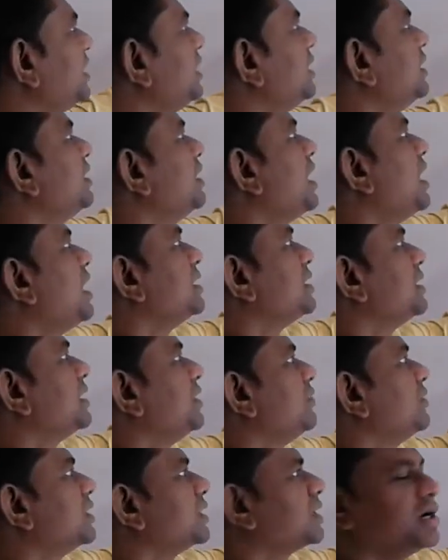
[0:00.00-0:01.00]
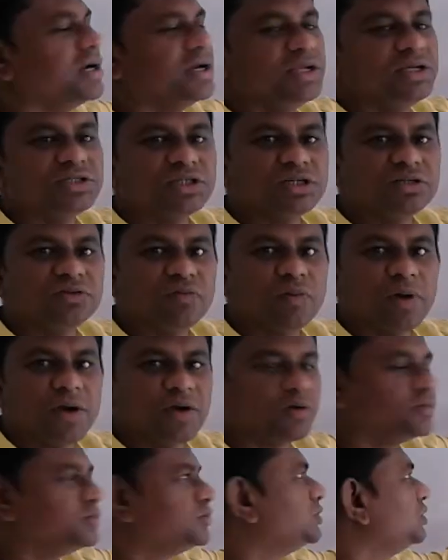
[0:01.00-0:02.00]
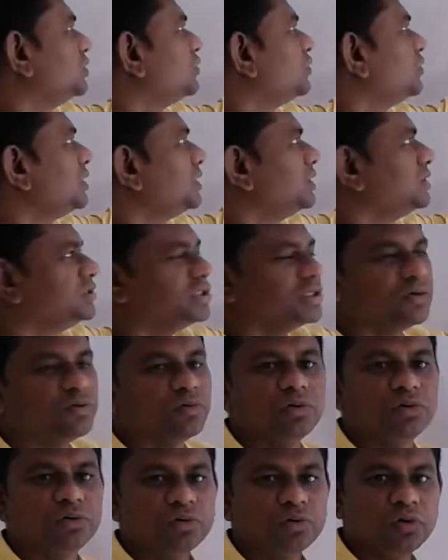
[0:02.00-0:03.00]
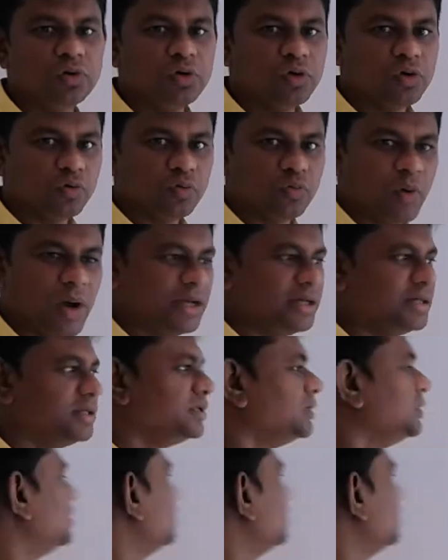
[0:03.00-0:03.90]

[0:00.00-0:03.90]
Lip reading: t and given condition y of 0 is equal to 1.